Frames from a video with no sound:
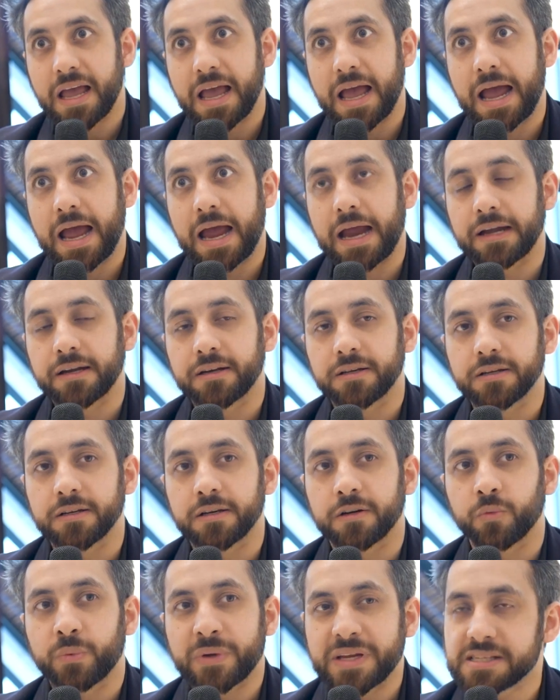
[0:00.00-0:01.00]
And
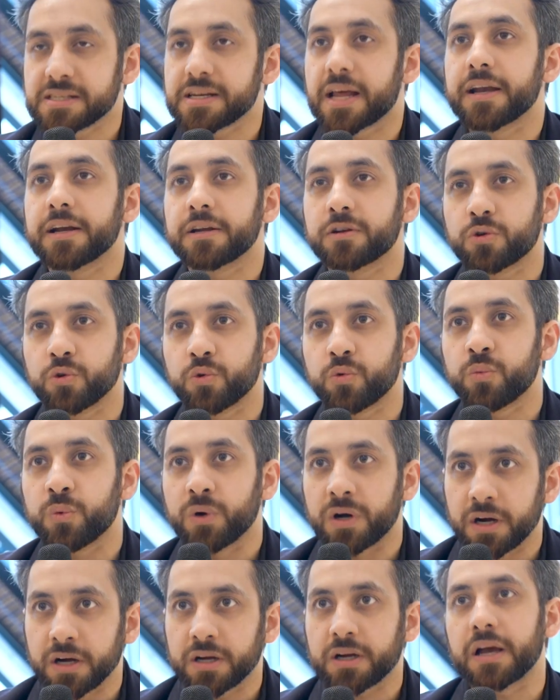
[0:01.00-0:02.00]
we started to
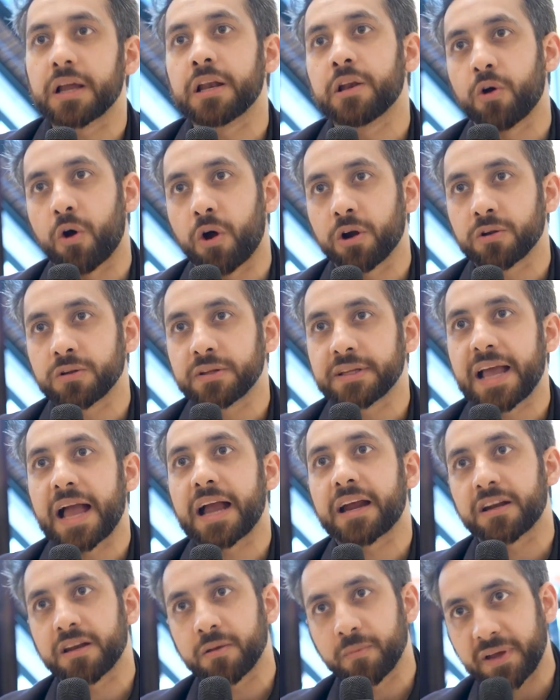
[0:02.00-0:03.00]
work a lot on the
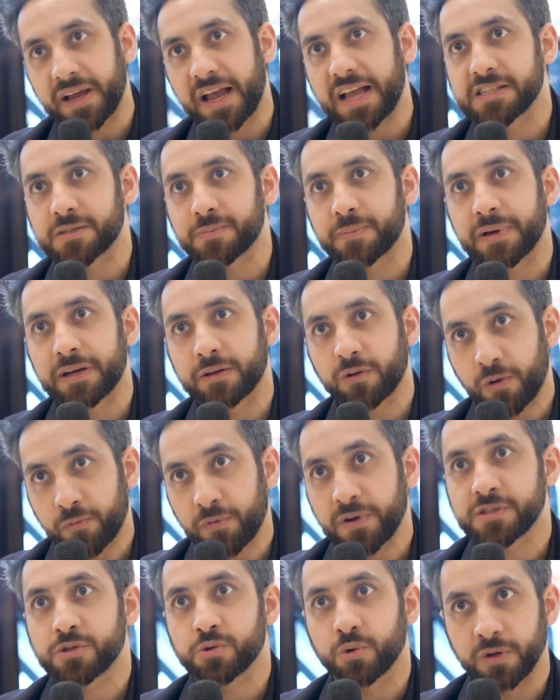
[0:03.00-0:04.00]
academic aspect
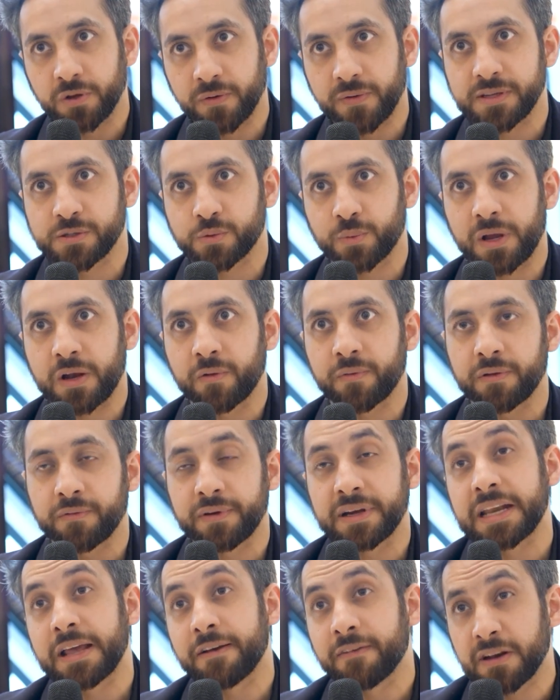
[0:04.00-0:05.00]
of our studio as well, where
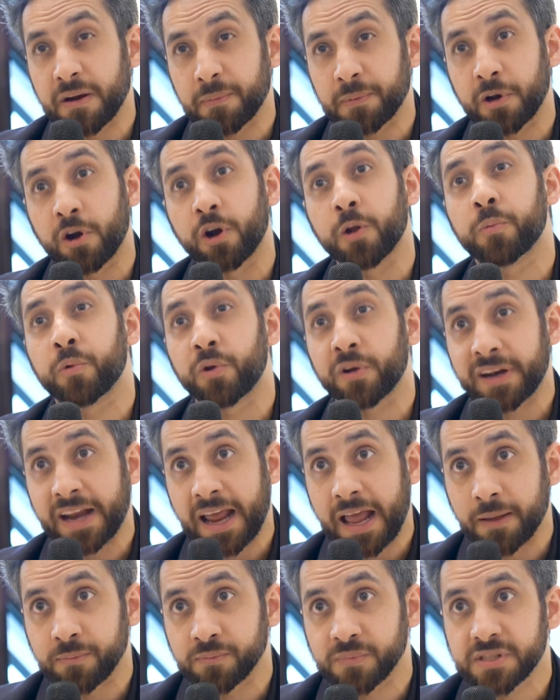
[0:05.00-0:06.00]
we developed a lot of
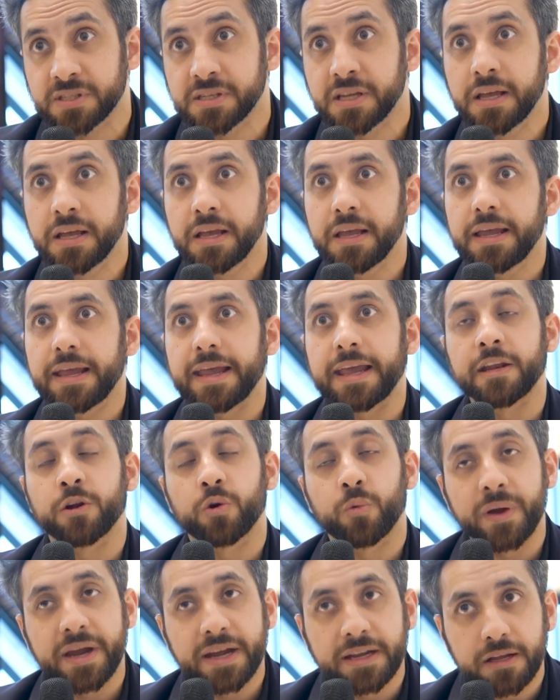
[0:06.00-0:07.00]
programs,
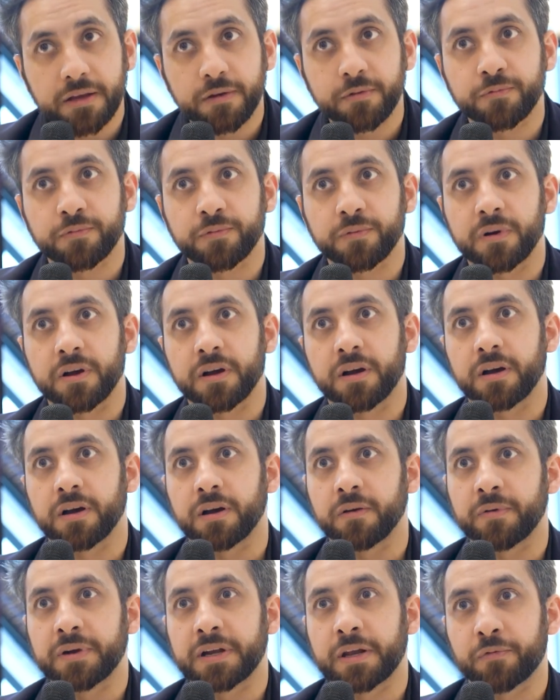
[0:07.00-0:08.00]
innovative
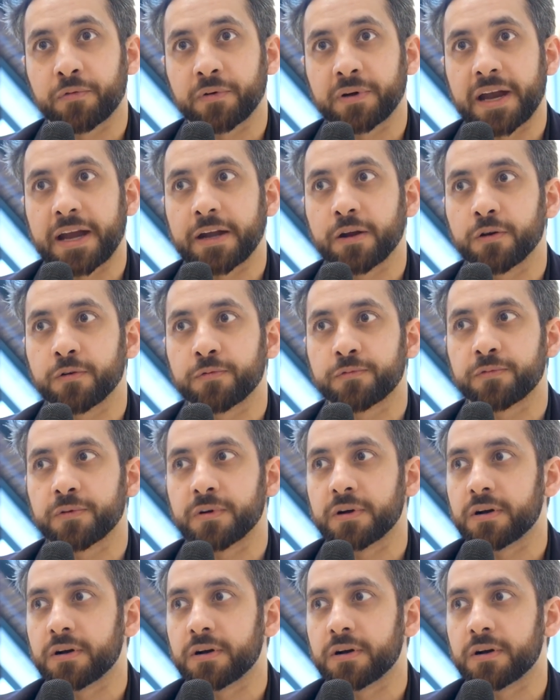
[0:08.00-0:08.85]
with different kind of